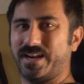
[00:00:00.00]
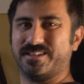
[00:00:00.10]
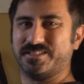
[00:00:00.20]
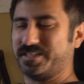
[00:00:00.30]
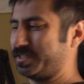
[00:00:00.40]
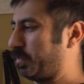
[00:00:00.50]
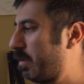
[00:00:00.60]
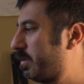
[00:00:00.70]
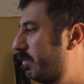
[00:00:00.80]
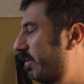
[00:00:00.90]
It's, it's,
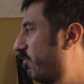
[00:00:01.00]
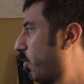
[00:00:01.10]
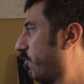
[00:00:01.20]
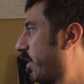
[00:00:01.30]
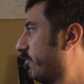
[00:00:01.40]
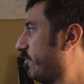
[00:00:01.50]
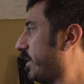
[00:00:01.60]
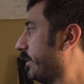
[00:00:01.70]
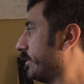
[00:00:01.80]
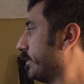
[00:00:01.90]
probably like four or five
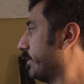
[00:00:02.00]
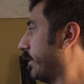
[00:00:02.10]
feet.